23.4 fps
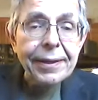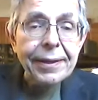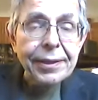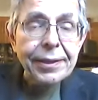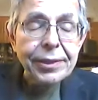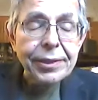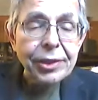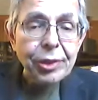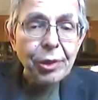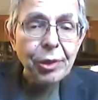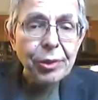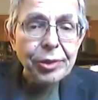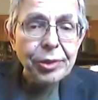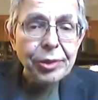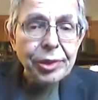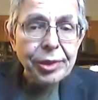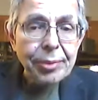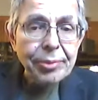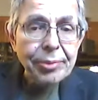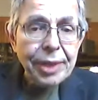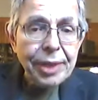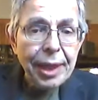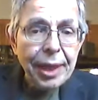So
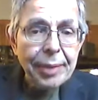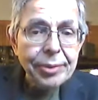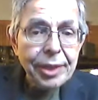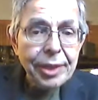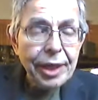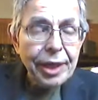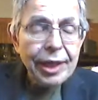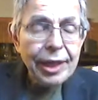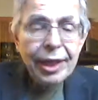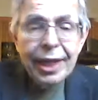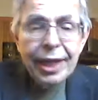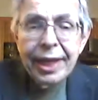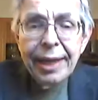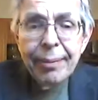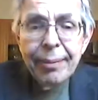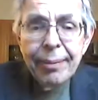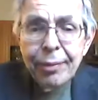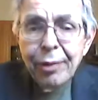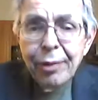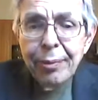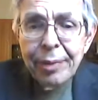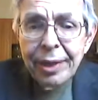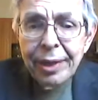sometimes, and again, I'm
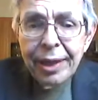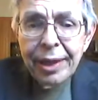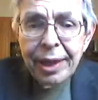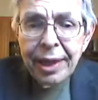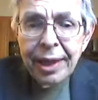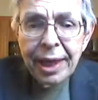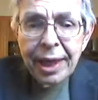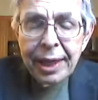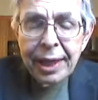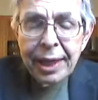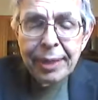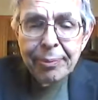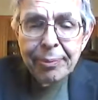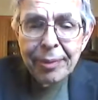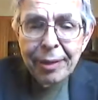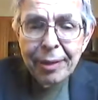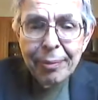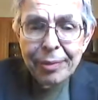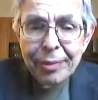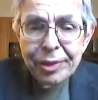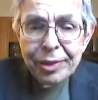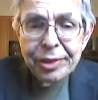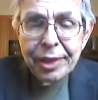human. I
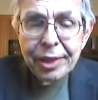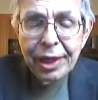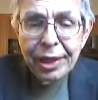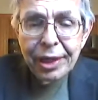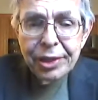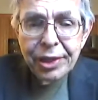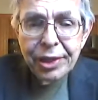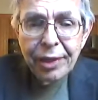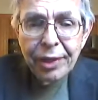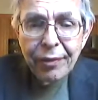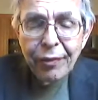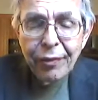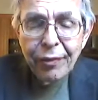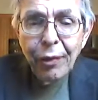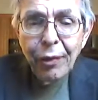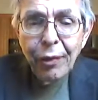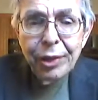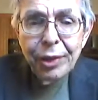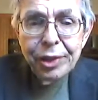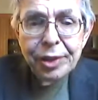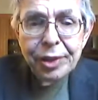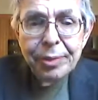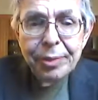make mistakes, of
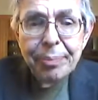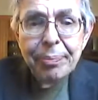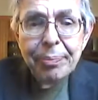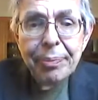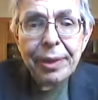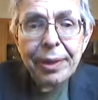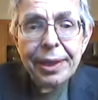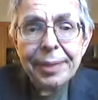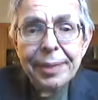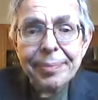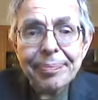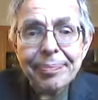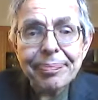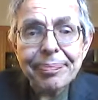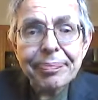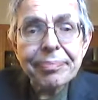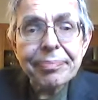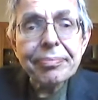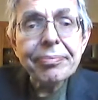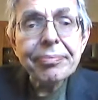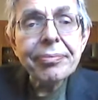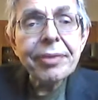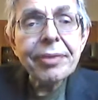course, but
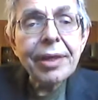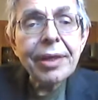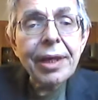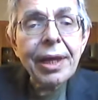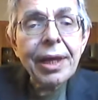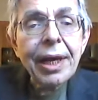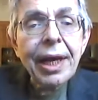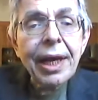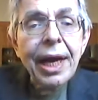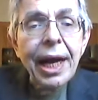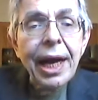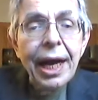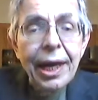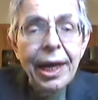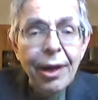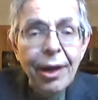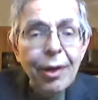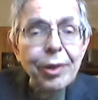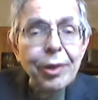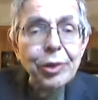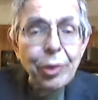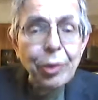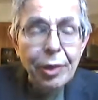I
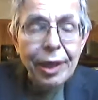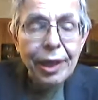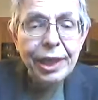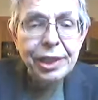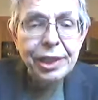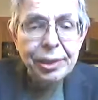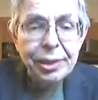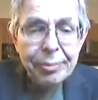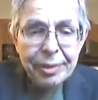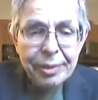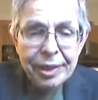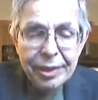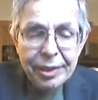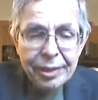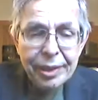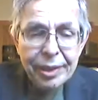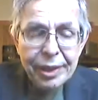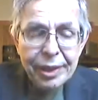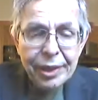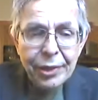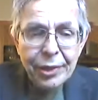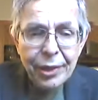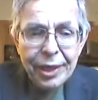also like to be
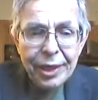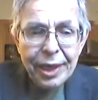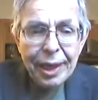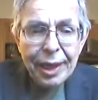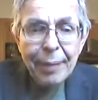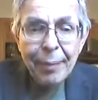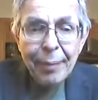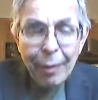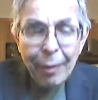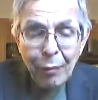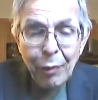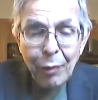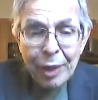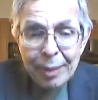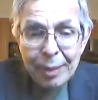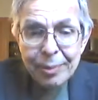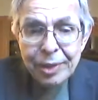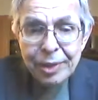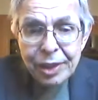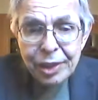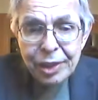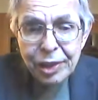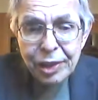clear about what I'm
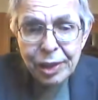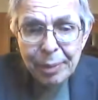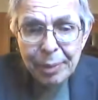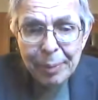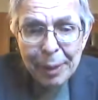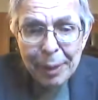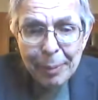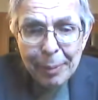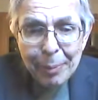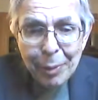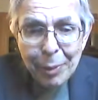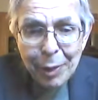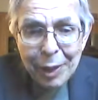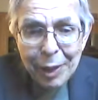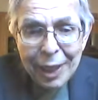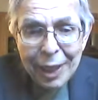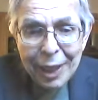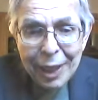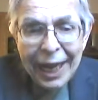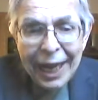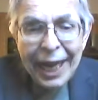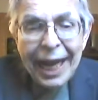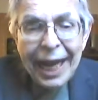teaching people
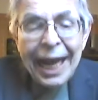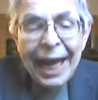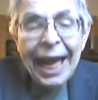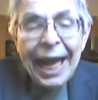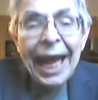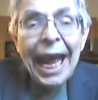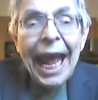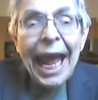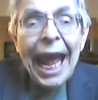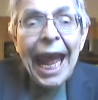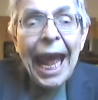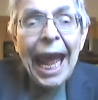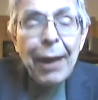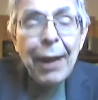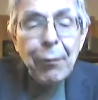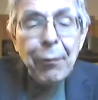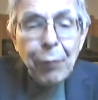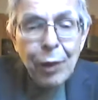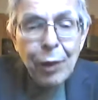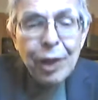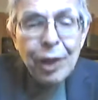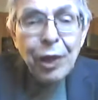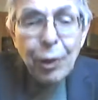and
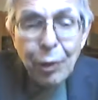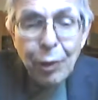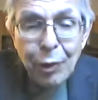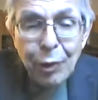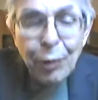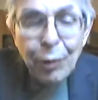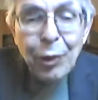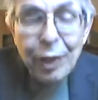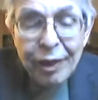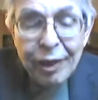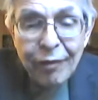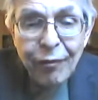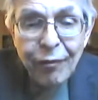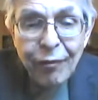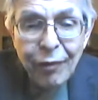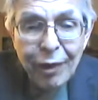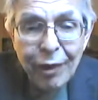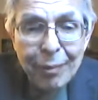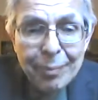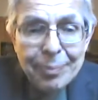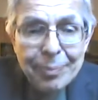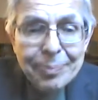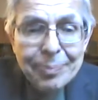what they're learning
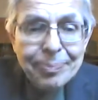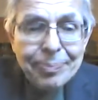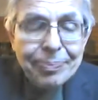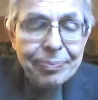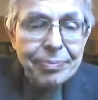from